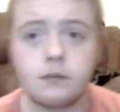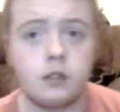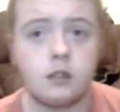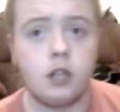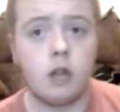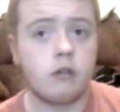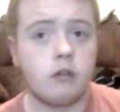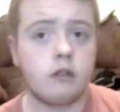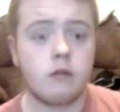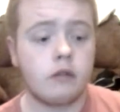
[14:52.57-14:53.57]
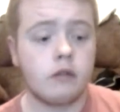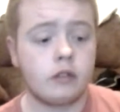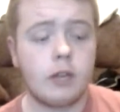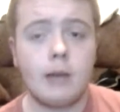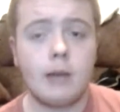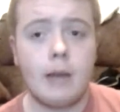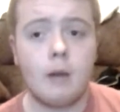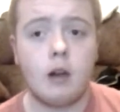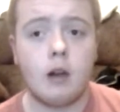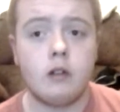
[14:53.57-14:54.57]
you know just, just keep that in
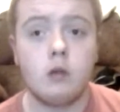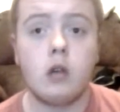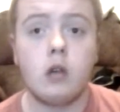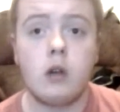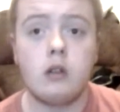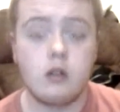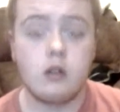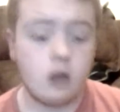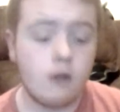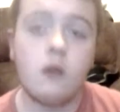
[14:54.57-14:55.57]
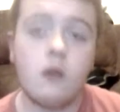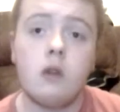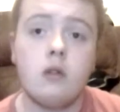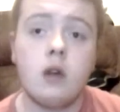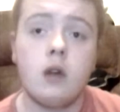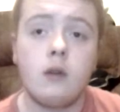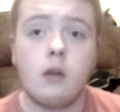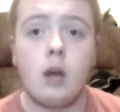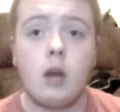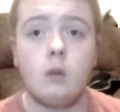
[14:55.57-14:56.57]
mind. You'll know if you if you have it
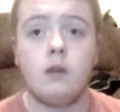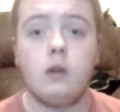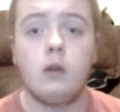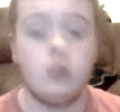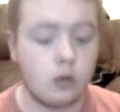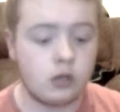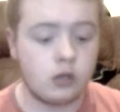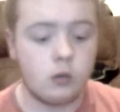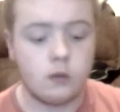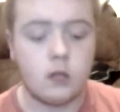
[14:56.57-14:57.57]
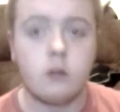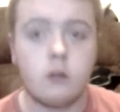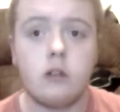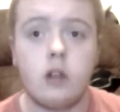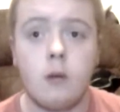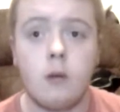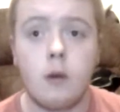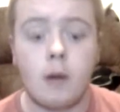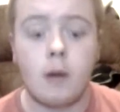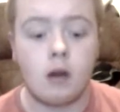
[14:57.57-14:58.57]
now with you and you're watching the review, so you know more
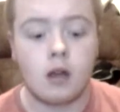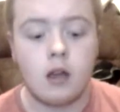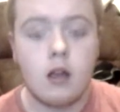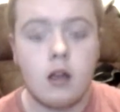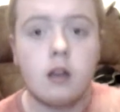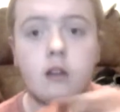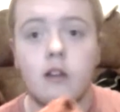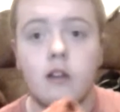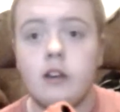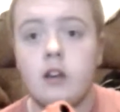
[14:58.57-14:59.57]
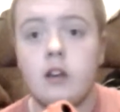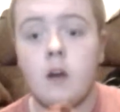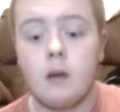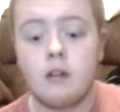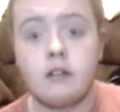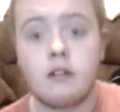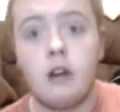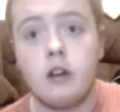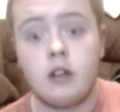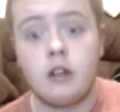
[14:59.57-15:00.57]
about it because I didn't know about the
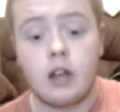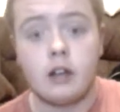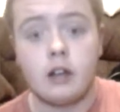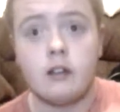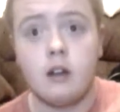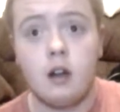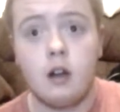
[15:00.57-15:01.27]
slide thing until I